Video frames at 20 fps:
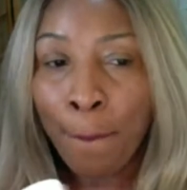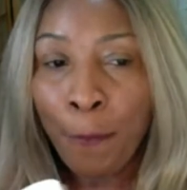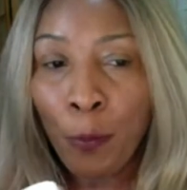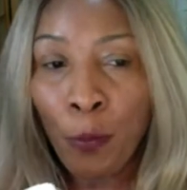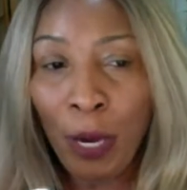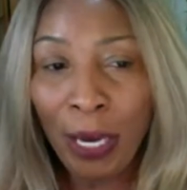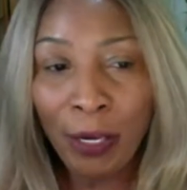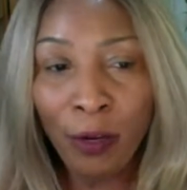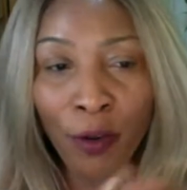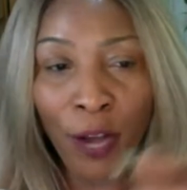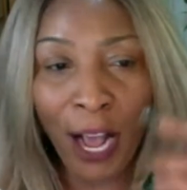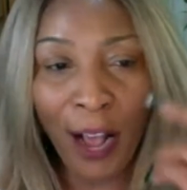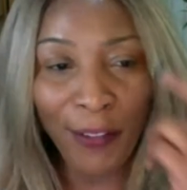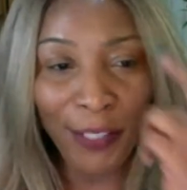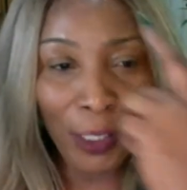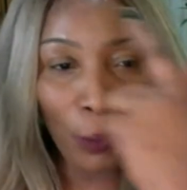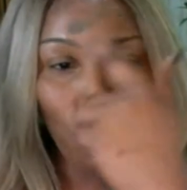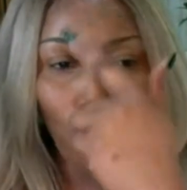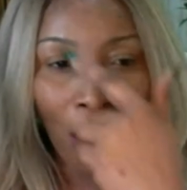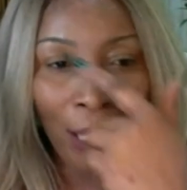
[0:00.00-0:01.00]
when you
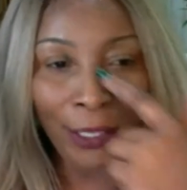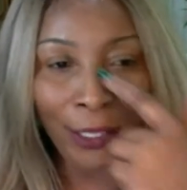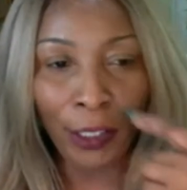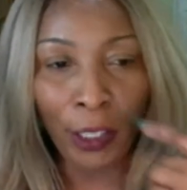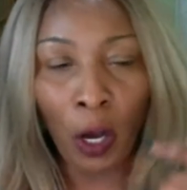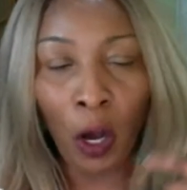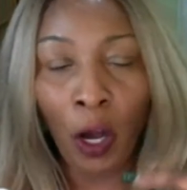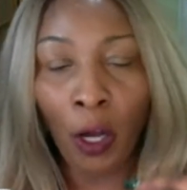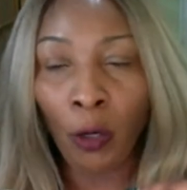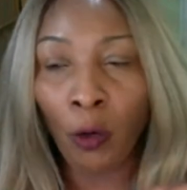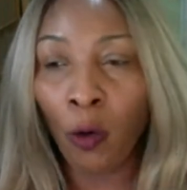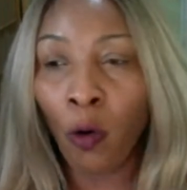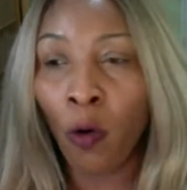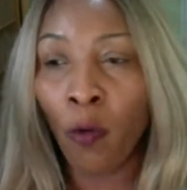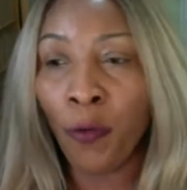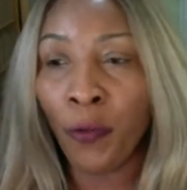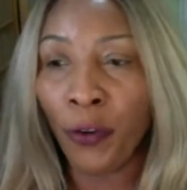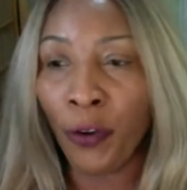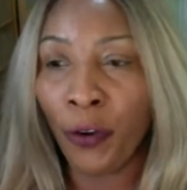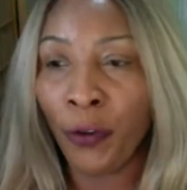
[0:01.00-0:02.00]
have spots all
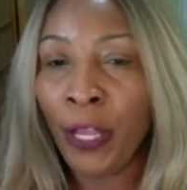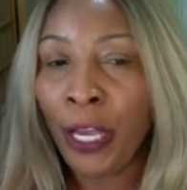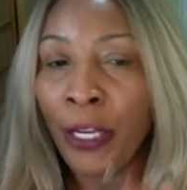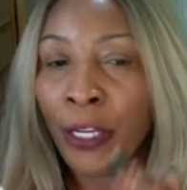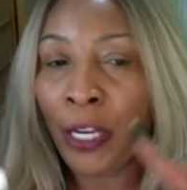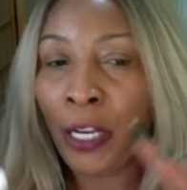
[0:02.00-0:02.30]
over.